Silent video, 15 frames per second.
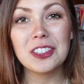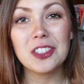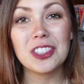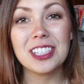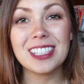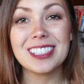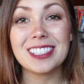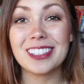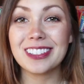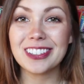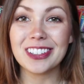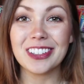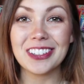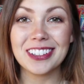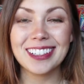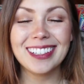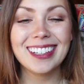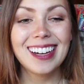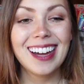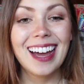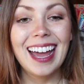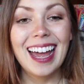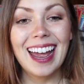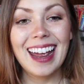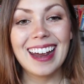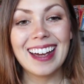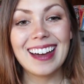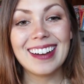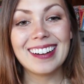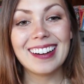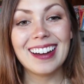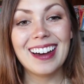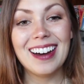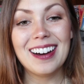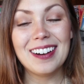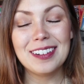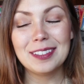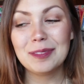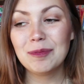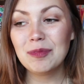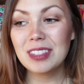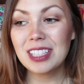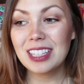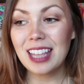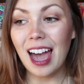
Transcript: She is a girl and um,